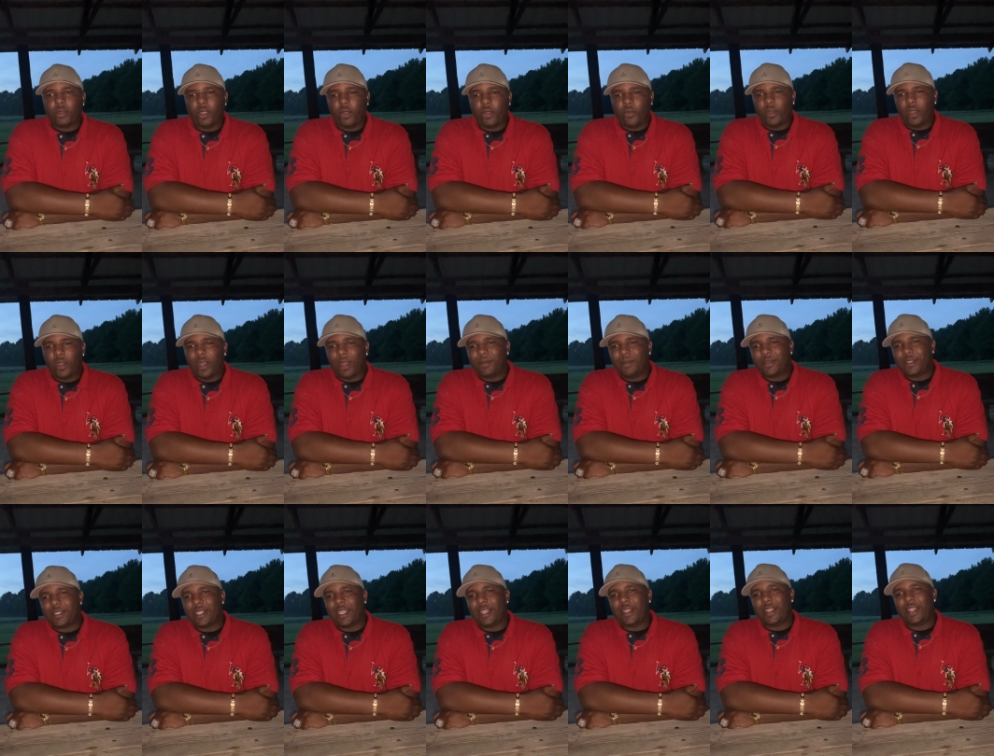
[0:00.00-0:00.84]
What I'm gonna
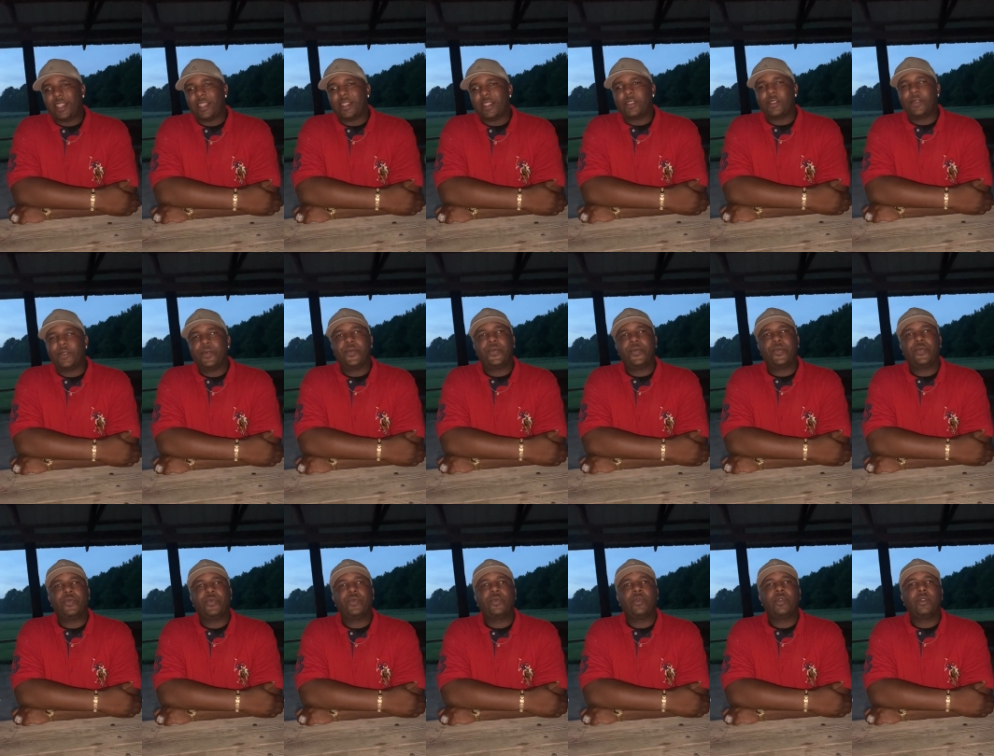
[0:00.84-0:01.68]
say this,
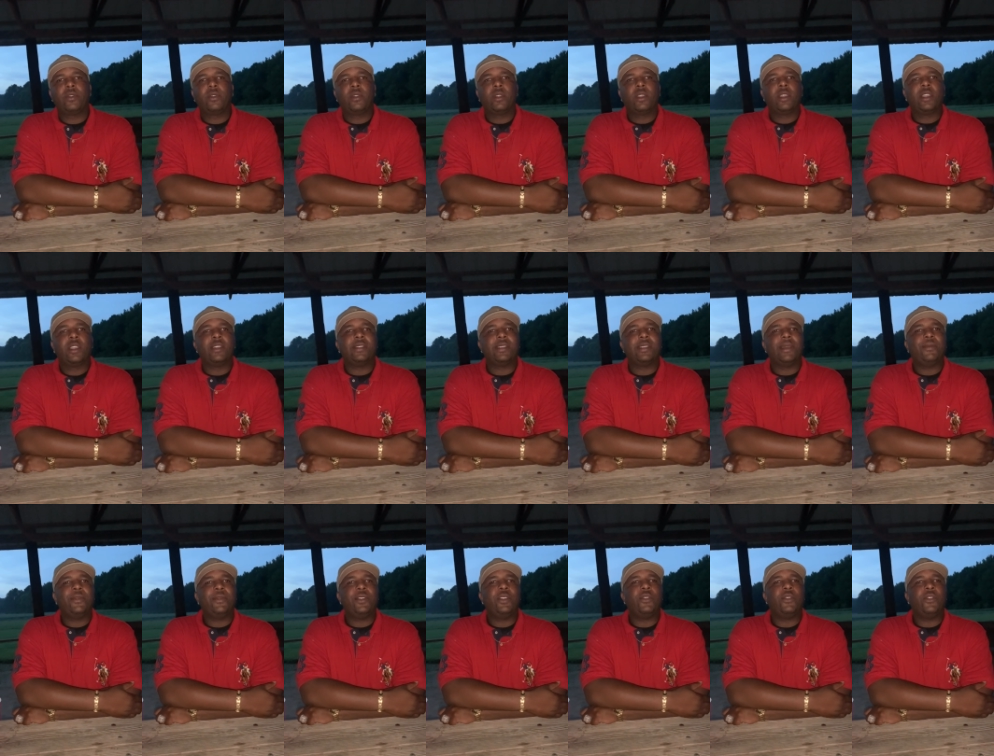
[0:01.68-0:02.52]
cause
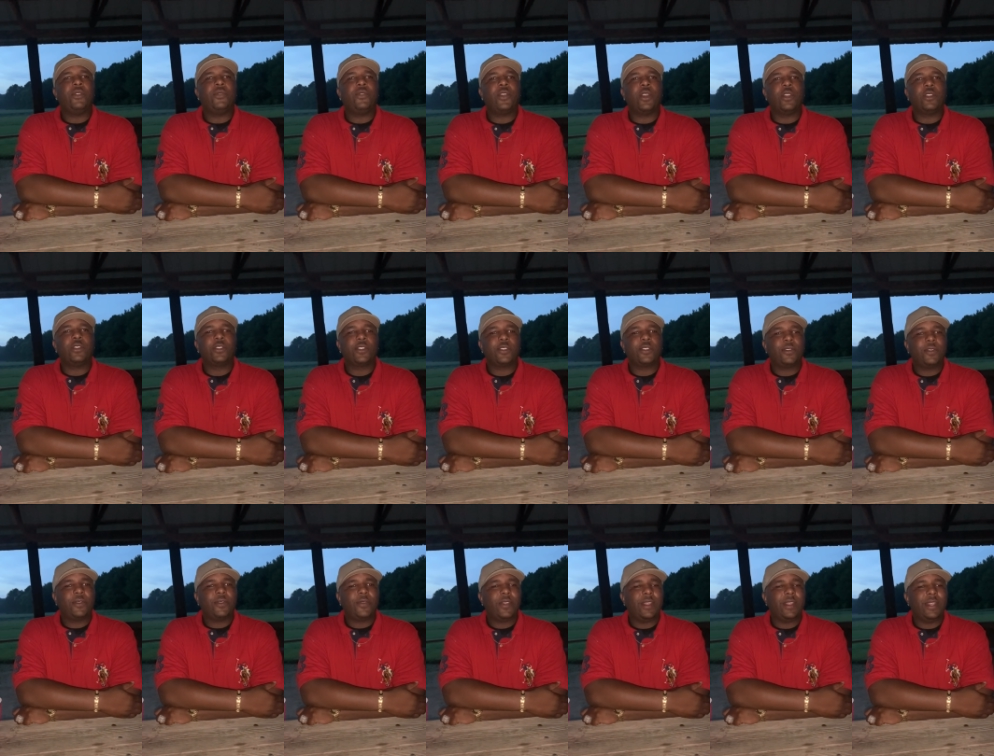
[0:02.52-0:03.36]
I'm
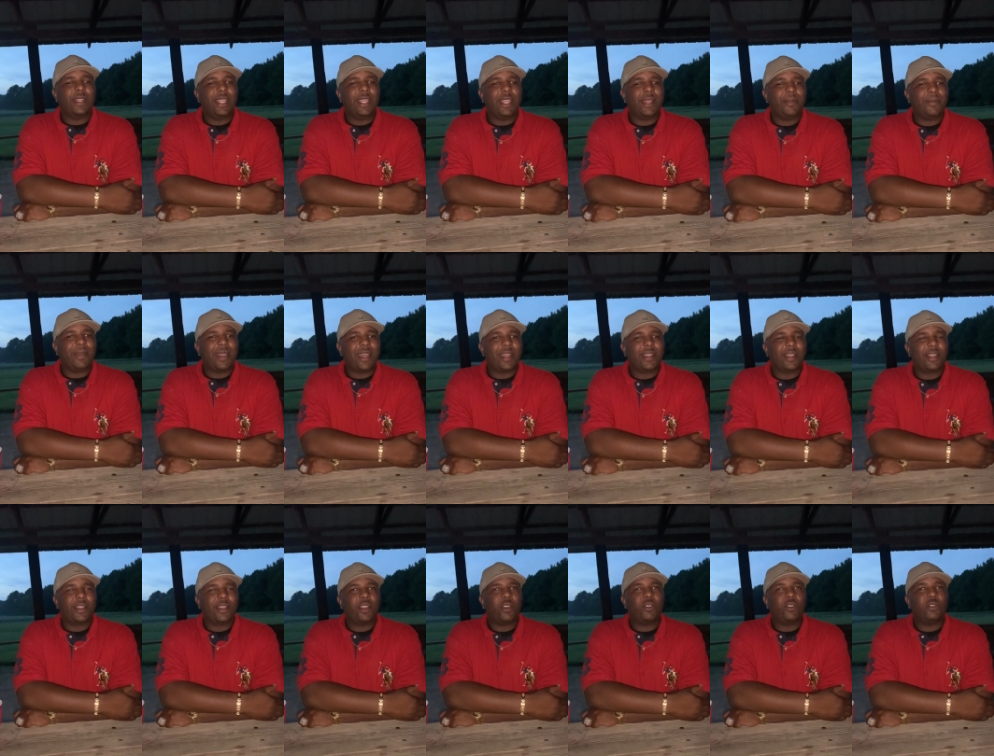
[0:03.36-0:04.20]
universal, and anybody
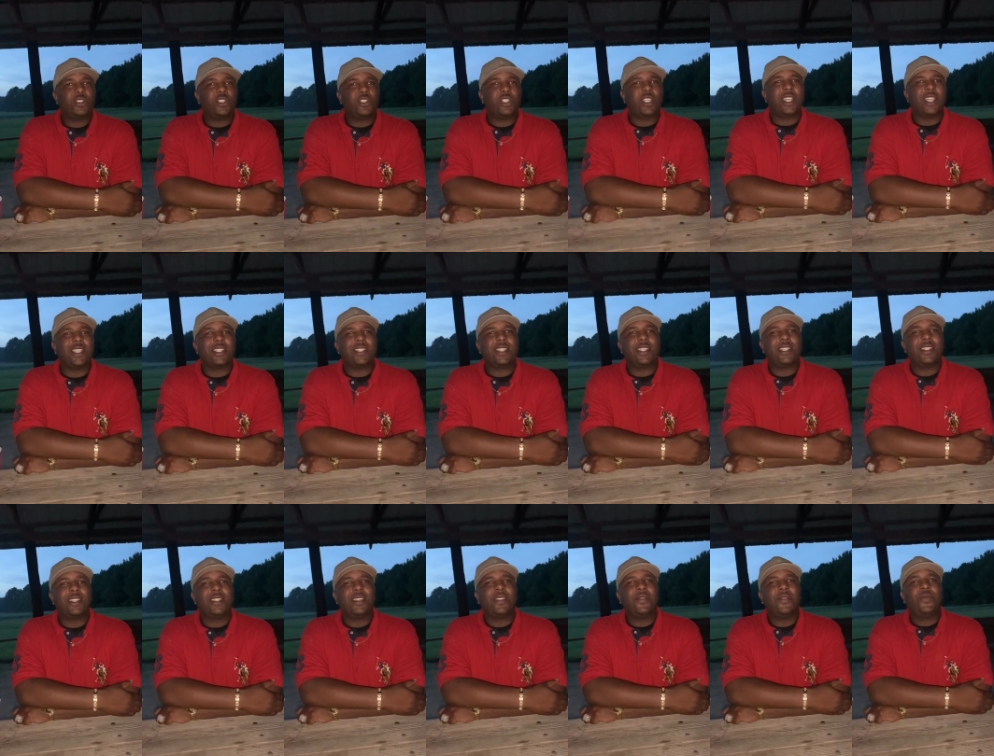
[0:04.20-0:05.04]
that know
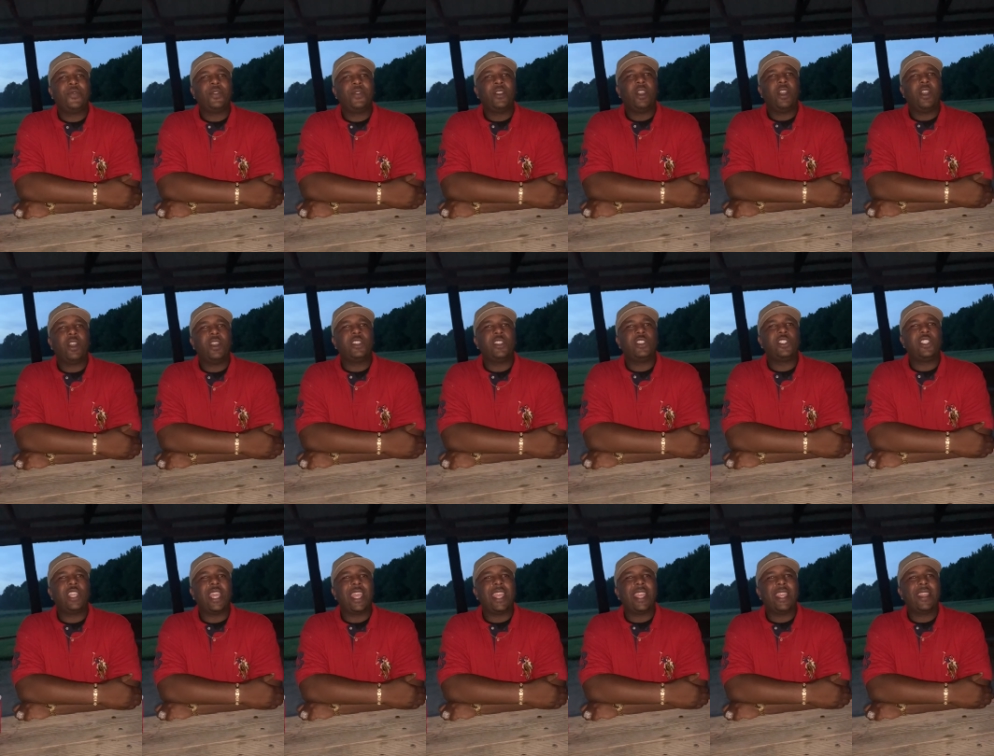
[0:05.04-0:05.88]
Justin or
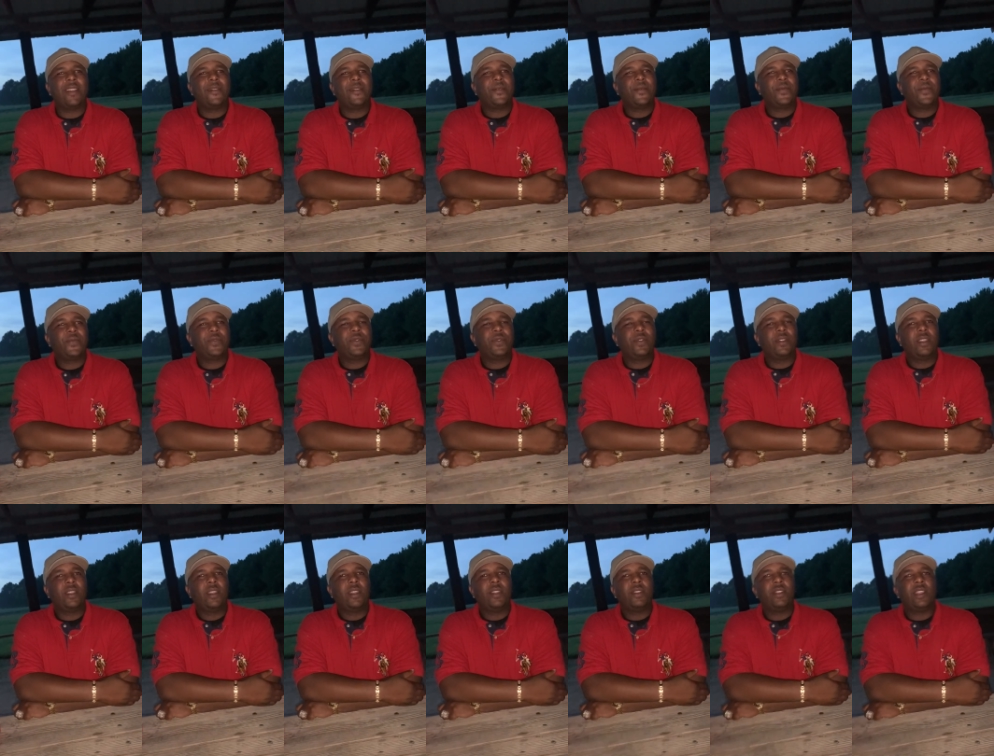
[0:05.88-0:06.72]
Jay,
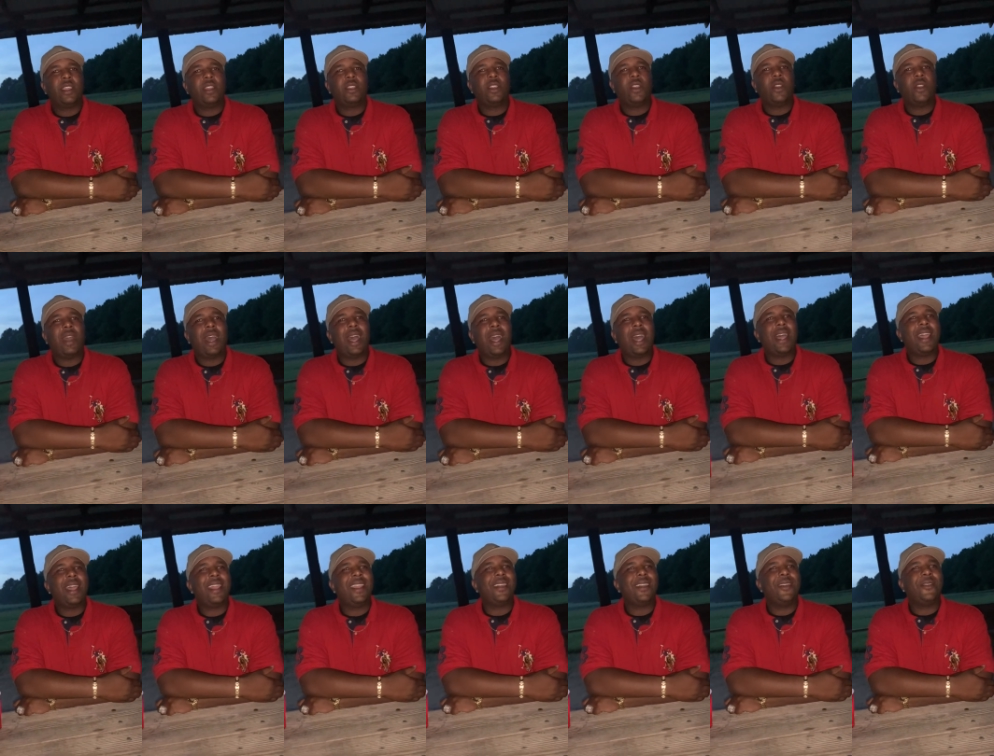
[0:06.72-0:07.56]
they know how
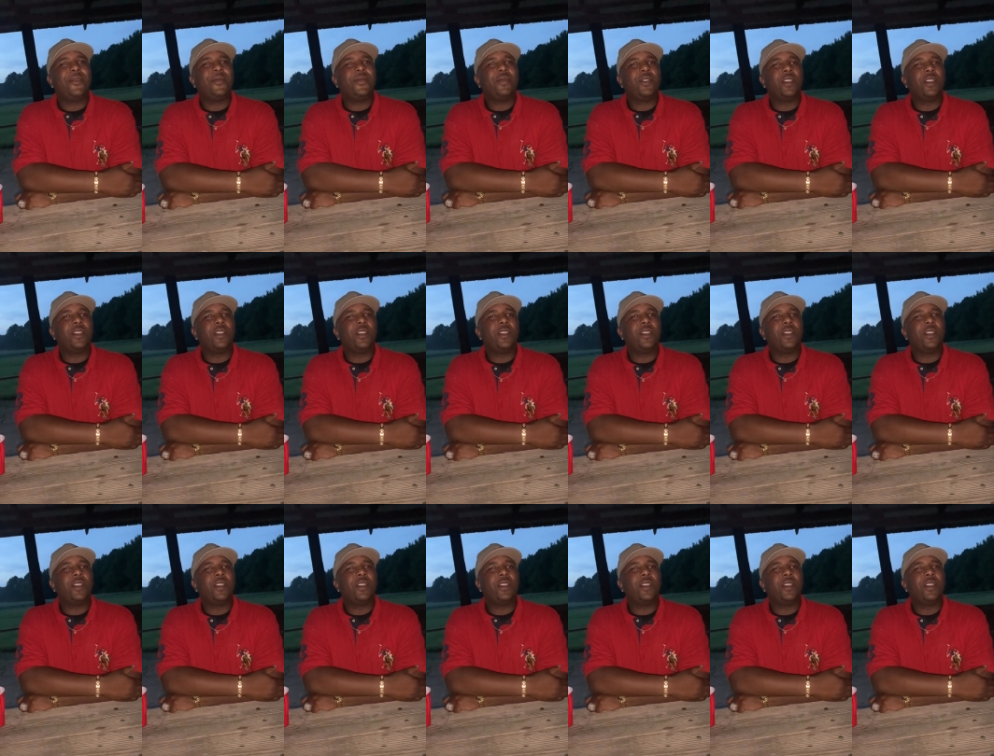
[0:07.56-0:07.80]
I am.